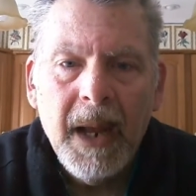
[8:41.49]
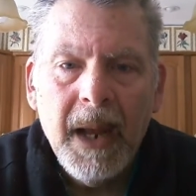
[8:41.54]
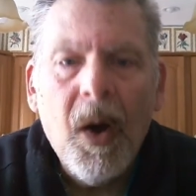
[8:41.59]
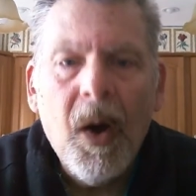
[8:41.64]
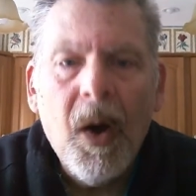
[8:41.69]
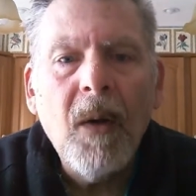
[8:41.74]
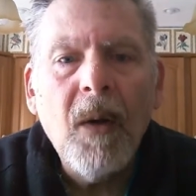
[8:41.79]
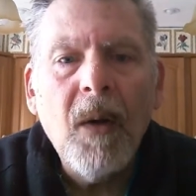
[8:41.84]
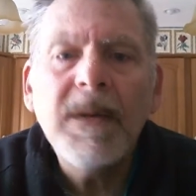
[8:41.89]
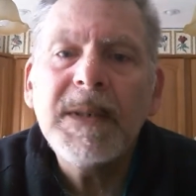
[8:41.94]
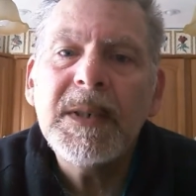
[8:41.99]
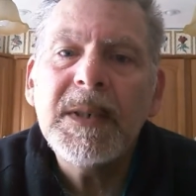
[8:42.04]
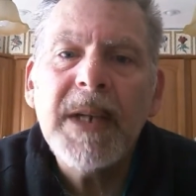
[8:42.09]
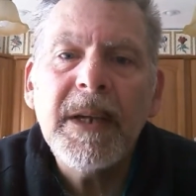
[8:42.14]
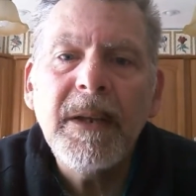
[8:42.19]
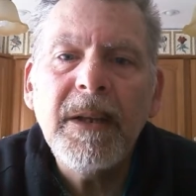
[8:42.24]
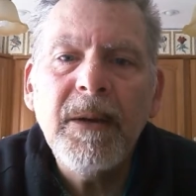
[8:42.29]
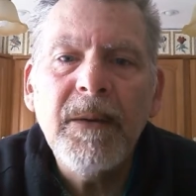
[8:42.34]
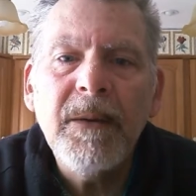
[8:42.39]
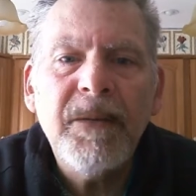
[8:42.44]
All of a
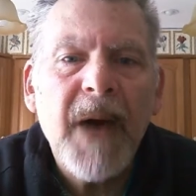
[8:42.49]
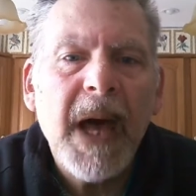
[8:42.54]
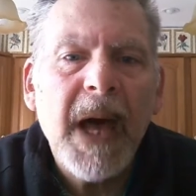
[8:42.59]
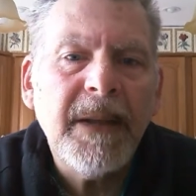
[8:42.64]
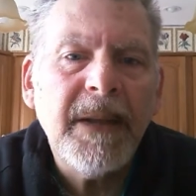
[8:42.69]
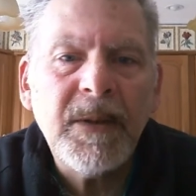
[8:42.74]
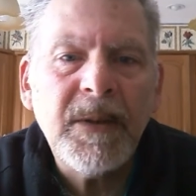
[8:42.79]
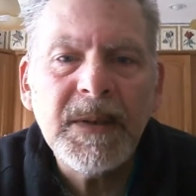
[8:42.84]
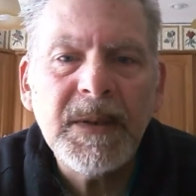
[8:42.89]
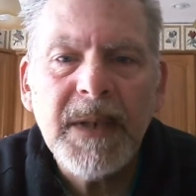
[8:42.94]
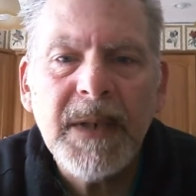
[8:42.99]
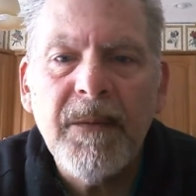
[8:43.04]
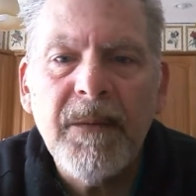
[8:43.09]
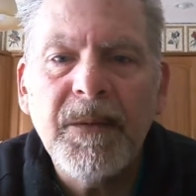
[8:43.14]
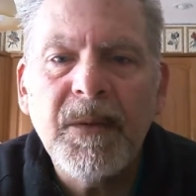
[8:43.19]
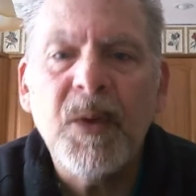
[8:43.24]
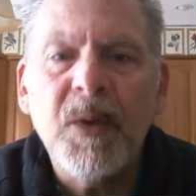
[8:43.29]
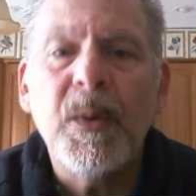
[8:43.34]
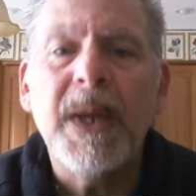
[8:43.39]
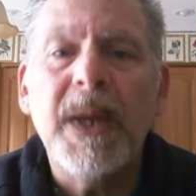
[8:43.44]
sudden, you find
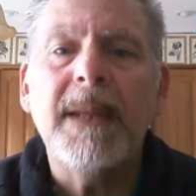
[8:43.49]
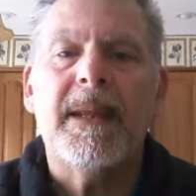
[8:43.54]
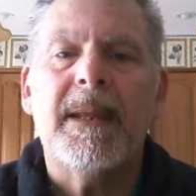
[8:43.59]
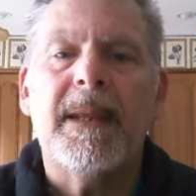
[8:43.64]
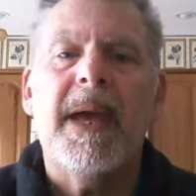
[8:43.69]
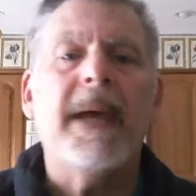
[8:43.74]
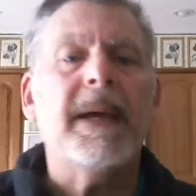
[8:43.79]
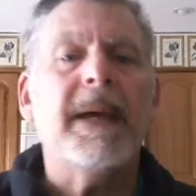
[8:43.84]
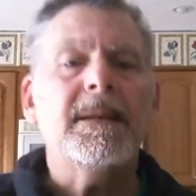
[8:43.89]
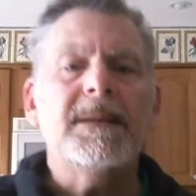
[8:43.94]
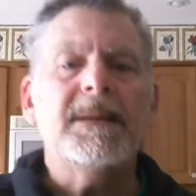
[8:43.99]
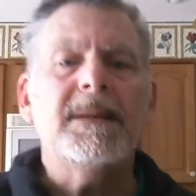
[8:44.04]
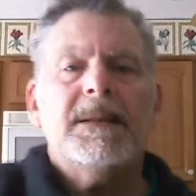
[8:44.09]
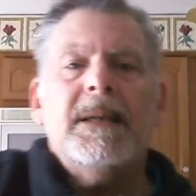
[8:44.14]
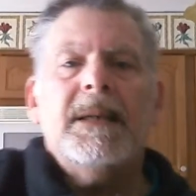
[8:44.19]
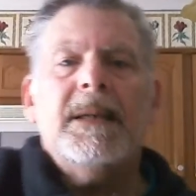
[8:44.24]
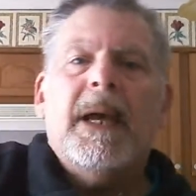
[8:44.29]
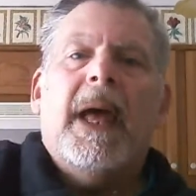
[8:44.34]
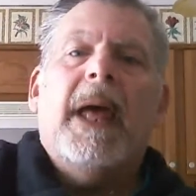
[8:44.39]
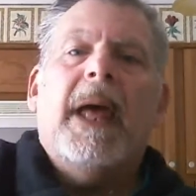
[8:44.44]
yourself doing
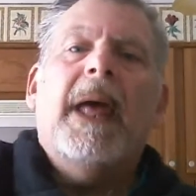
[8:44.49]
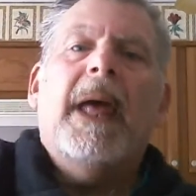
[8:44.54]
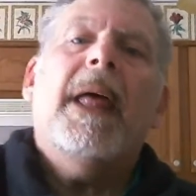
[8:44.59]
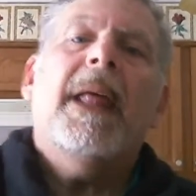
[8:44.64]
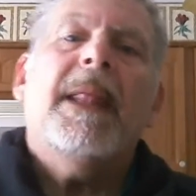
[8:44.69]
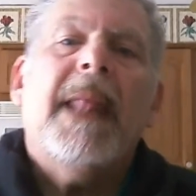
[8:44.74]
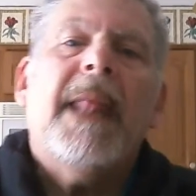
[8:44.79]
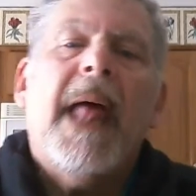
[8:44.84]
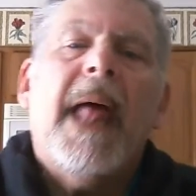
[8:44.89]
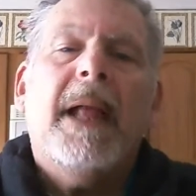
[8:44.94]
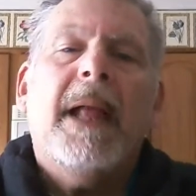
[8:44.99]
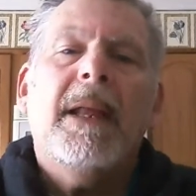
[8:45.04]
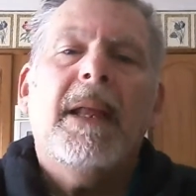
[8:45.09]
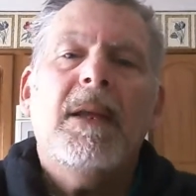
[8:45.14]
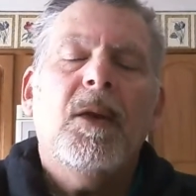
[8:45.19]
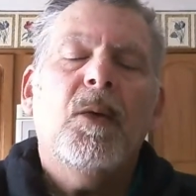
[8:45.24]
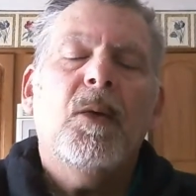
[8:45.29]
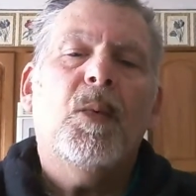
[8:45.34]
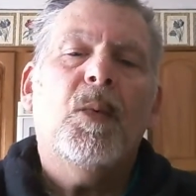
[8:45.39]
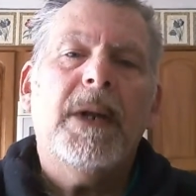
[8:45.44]
things that
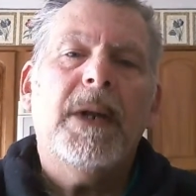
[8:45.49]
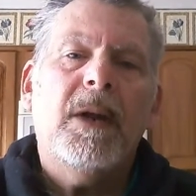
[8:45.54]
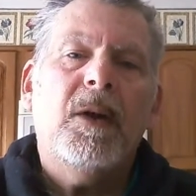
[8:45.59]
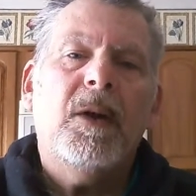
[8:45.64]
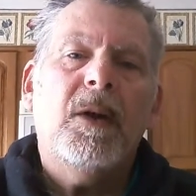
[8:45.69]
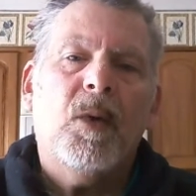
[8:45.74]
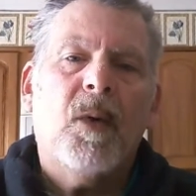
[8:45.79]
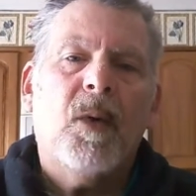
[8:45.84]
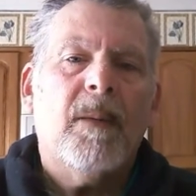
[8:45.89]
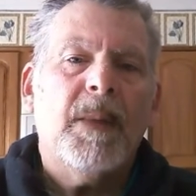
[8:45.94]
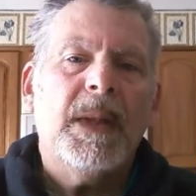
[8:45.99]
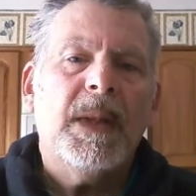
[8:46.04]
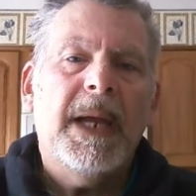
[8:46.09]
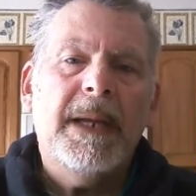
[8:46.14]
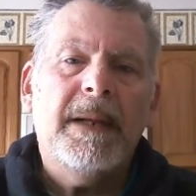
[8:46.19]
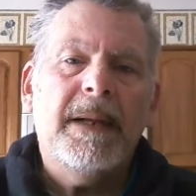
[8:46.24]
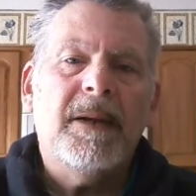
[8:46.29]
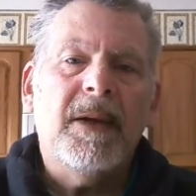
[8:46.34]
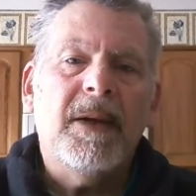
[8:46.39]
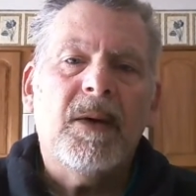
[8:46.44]
you wouldn't
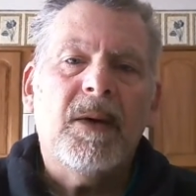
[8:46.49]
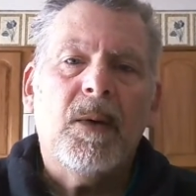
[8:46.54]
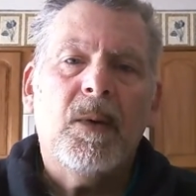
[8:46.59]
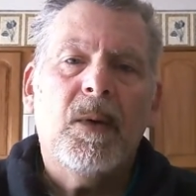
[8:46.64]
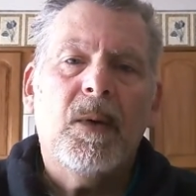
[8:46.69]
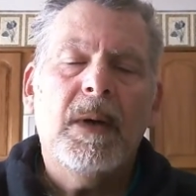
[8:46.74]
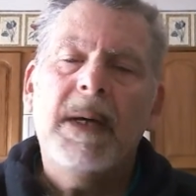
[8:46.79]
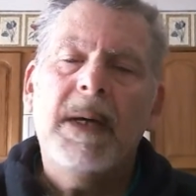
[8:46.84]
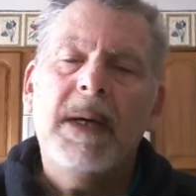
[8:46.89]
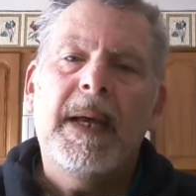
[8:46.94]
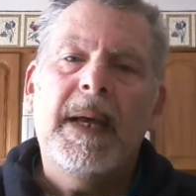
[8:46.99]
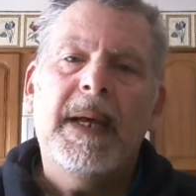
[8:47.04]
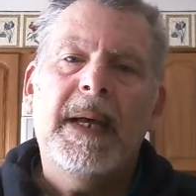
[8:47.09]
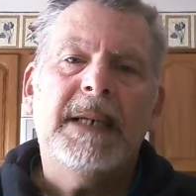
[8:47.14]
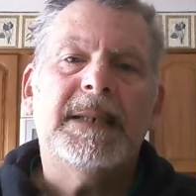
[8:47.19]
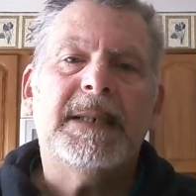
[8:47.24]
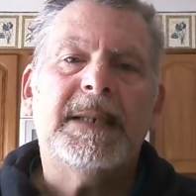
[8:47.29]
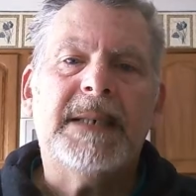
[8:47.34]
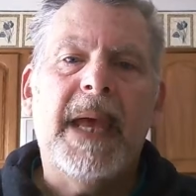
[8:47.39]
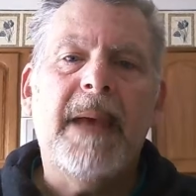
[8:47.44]
normally do.
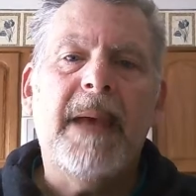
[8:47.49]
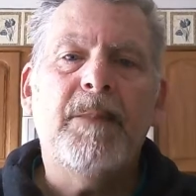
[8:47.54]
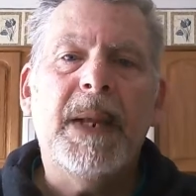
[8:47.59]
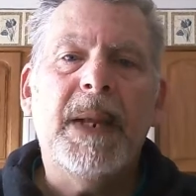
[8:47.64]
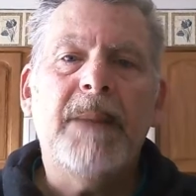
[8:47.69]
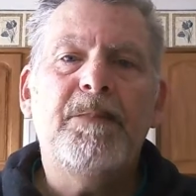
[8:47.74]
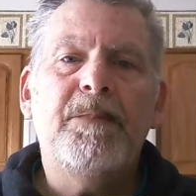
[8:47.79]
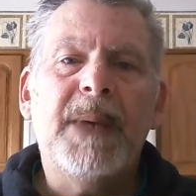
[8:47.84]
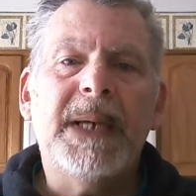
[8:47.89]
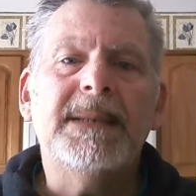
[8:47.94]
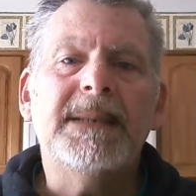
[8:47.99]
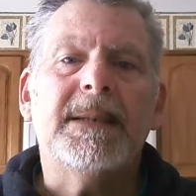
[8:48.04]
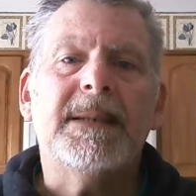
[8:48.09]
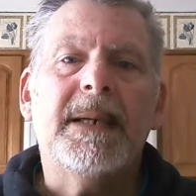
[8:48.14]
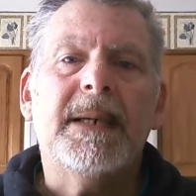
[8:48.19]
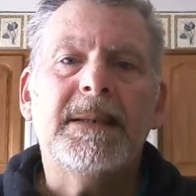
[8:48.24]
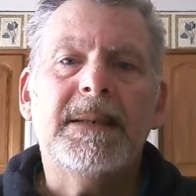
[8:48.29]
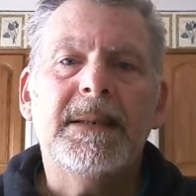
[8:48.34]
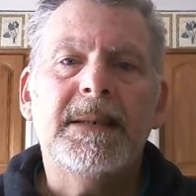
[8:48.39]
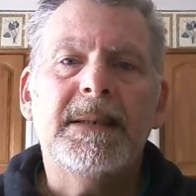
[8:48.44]
Same in
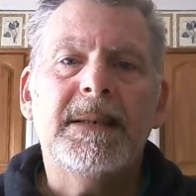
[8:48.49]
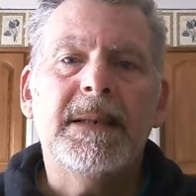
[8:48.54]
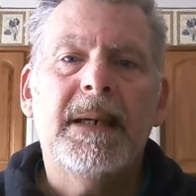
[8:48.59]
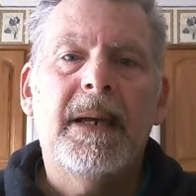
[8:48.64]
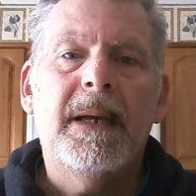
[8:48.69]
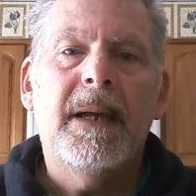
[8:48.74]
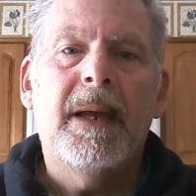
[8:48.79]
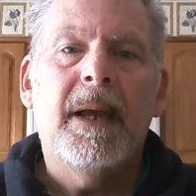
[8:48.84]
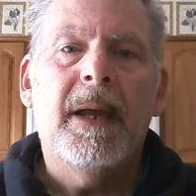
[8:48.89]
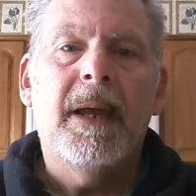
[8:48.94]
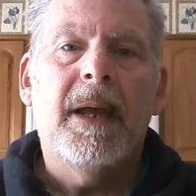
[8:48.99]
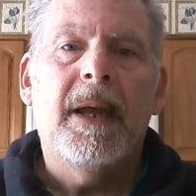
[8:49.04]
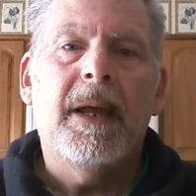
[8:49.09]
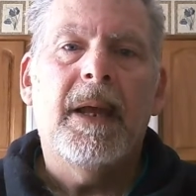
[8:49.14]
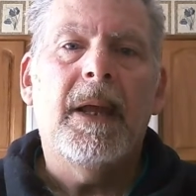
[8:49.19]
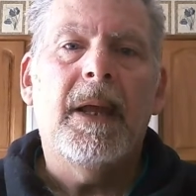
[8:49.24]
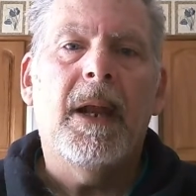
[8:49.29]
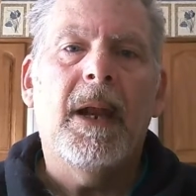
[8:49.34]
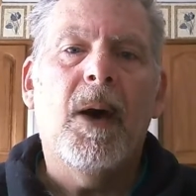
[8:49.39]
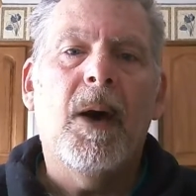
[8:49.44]
business,
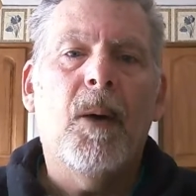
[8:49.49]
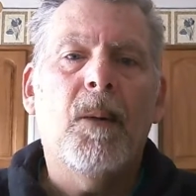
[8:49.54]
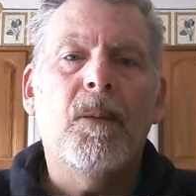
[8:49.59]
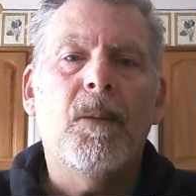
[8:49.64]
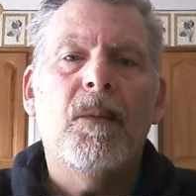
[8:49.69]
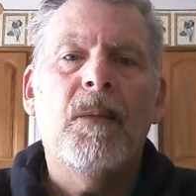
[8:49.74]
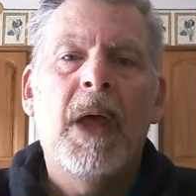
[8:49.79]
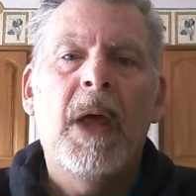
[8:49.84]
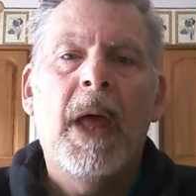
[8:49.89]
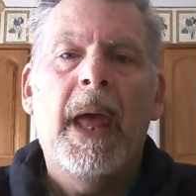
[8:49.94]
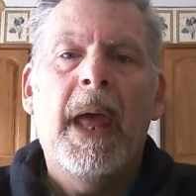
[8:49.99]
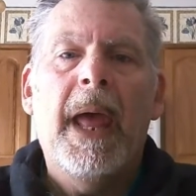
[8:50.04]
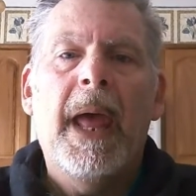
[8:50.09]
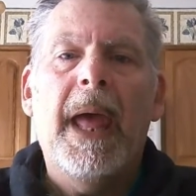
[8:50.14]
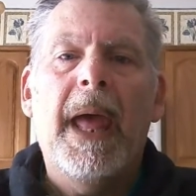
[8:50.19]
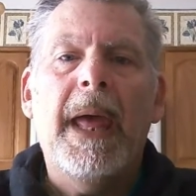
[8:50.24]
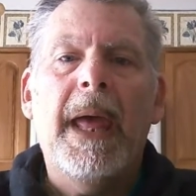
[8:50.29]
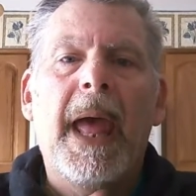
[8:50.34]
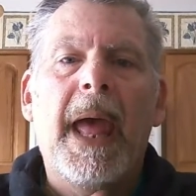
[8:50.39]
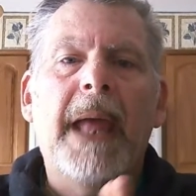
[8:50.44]
you know,
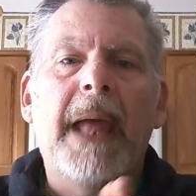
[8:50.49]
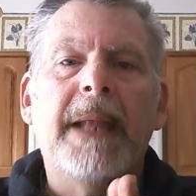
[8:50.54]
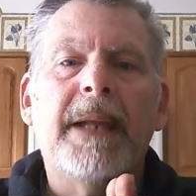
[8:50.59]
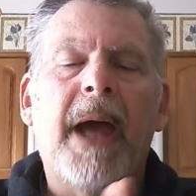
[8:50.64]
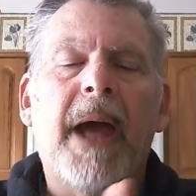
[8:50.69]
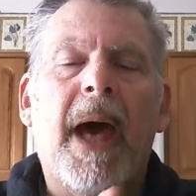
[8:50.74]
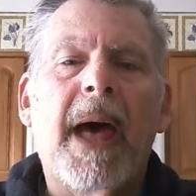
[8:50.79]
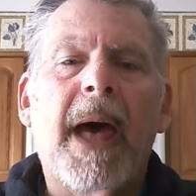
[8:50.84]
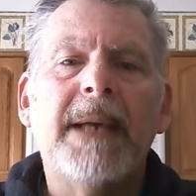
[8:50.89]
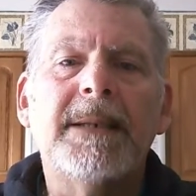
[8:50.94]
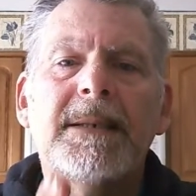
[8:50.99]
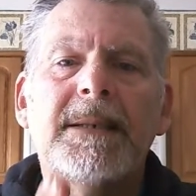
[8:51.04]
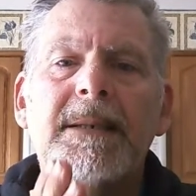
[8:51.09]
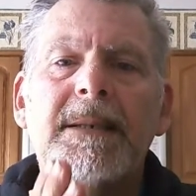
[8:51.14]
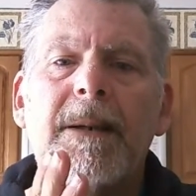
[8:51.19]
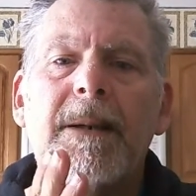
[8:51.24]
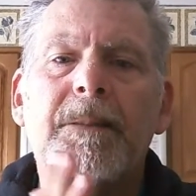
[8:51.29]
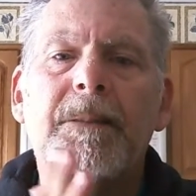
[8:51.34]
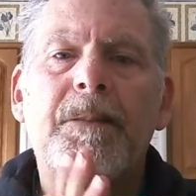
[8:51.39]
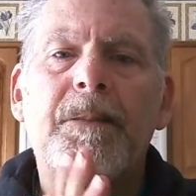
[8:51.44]
and
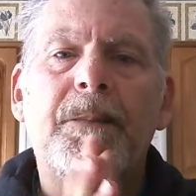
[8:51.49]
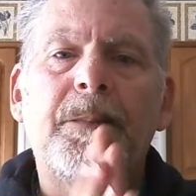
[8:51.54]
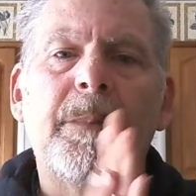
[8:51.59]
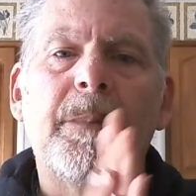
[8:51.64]
guys,